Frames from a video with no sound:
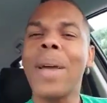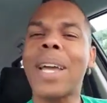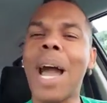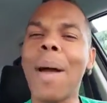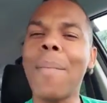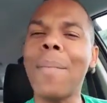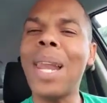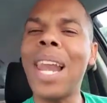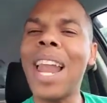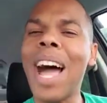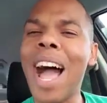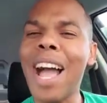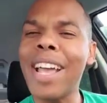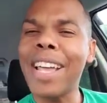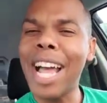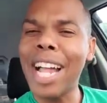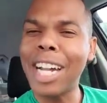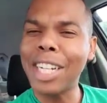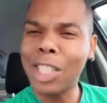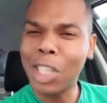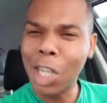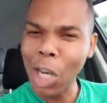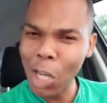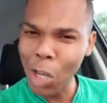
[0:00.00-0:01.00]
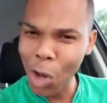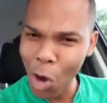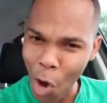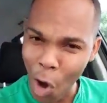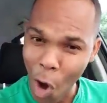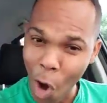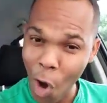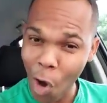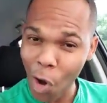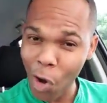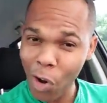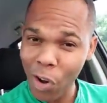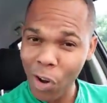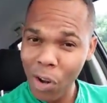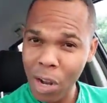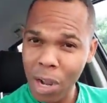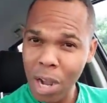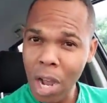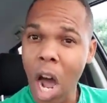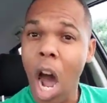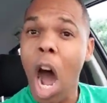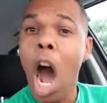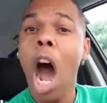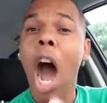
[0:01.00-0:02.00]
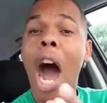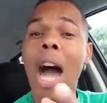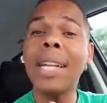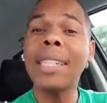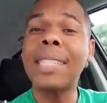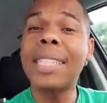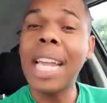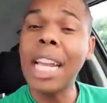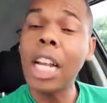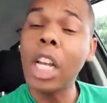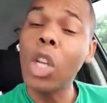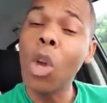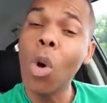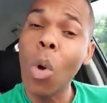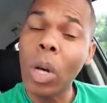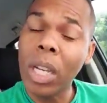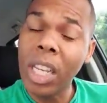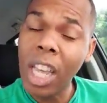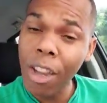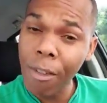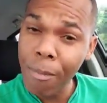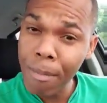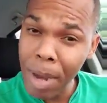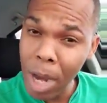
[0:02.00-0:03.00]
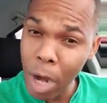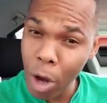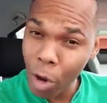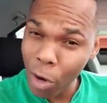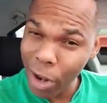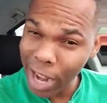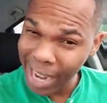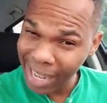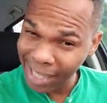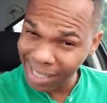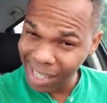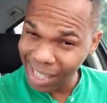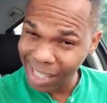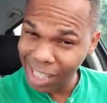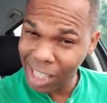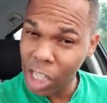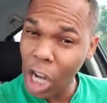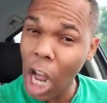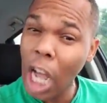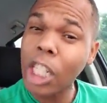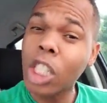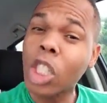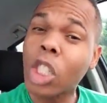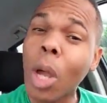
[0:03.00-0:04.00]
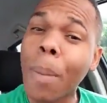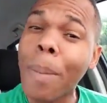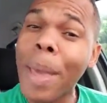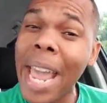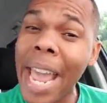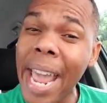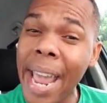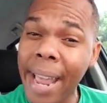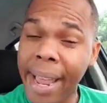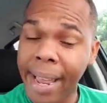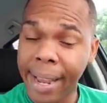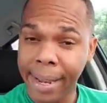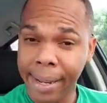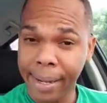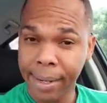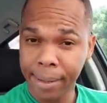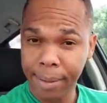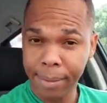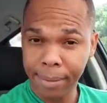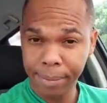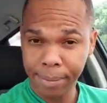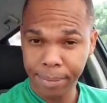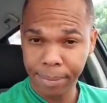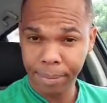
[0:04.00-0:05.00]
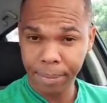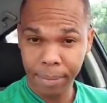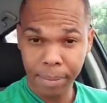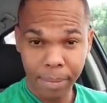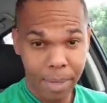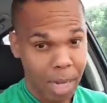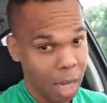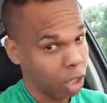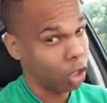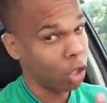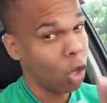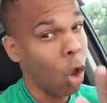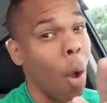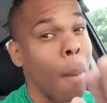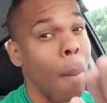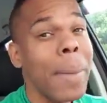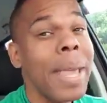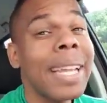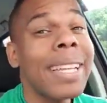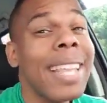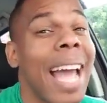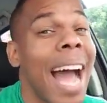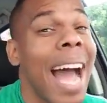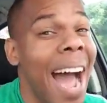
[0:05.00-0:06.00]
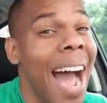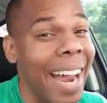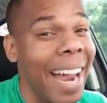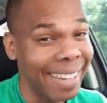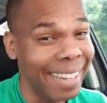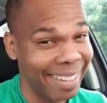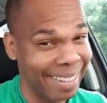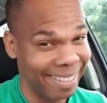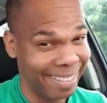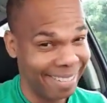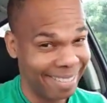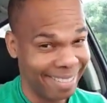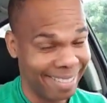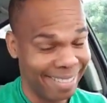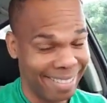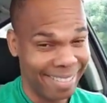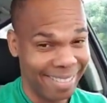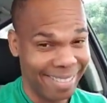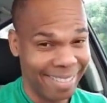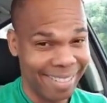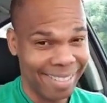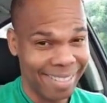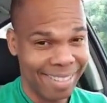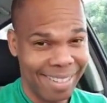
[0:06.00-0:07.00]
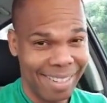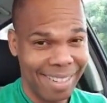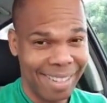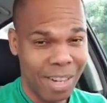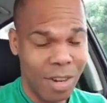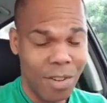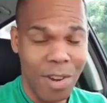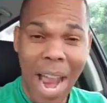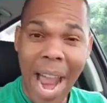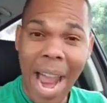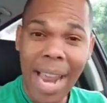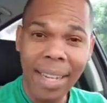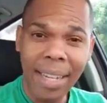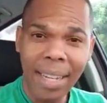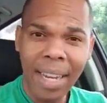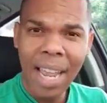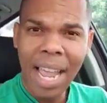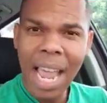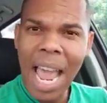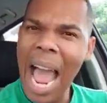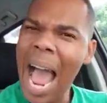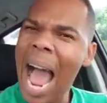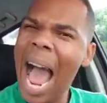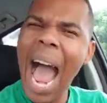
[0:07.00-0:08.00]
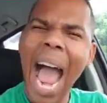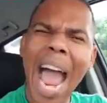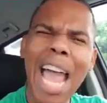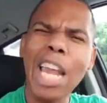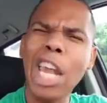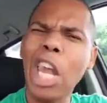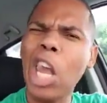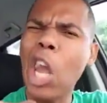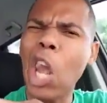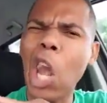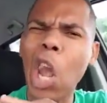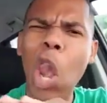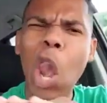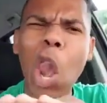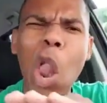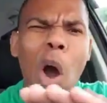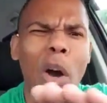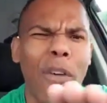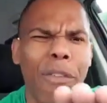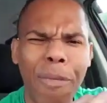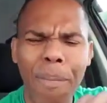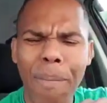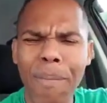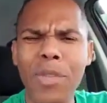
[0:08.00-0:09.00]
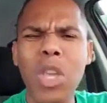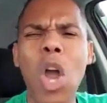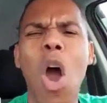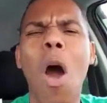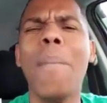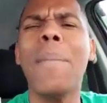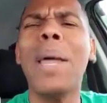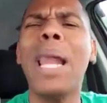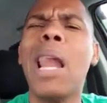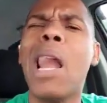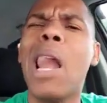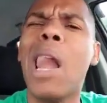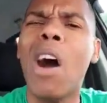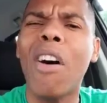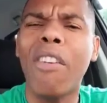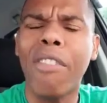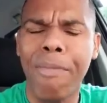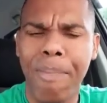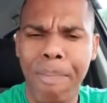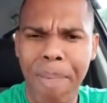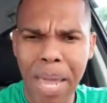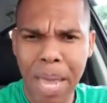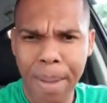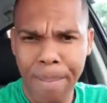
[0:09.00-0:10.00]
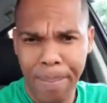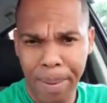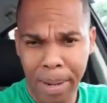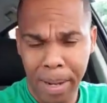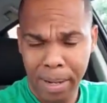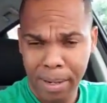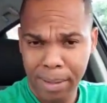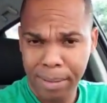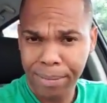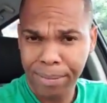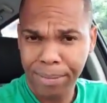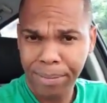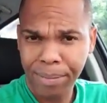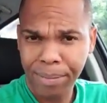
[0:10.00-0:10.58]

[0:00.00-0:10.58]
Because I'm loyal to you until you give me reasons not to be. So me tan. Right? I love people.